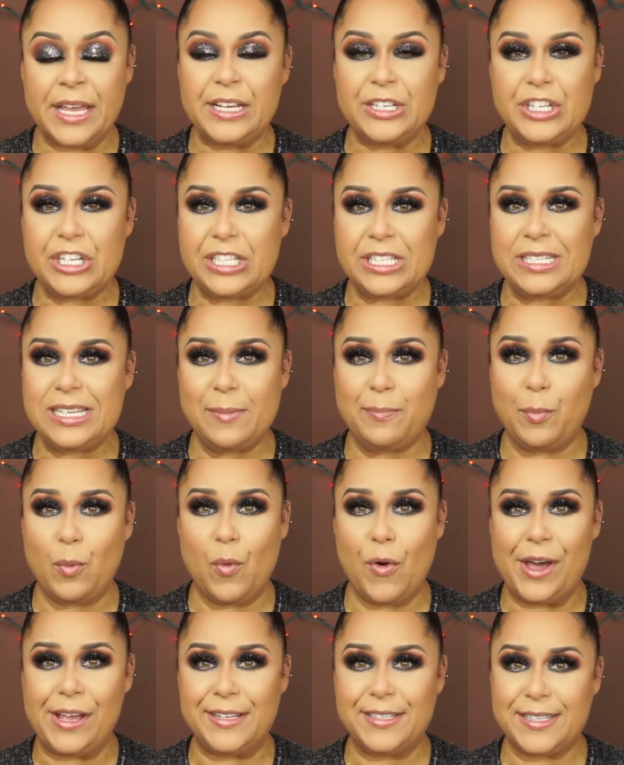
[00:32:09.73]
Just dip
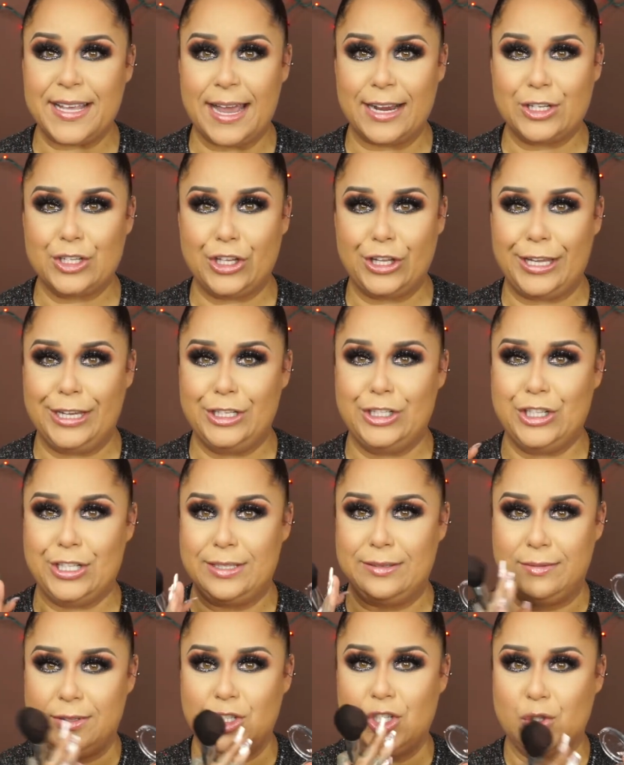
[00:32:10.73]
once actually,
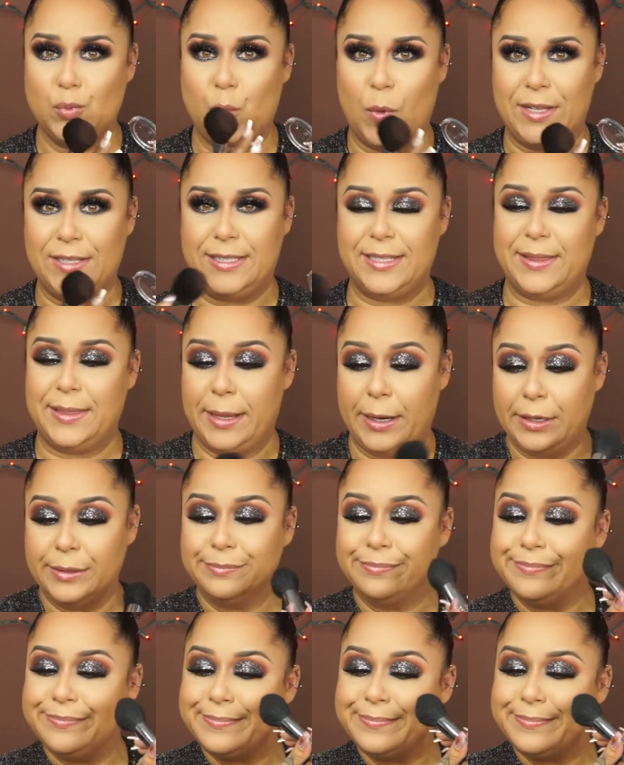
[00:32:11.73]
just once in there.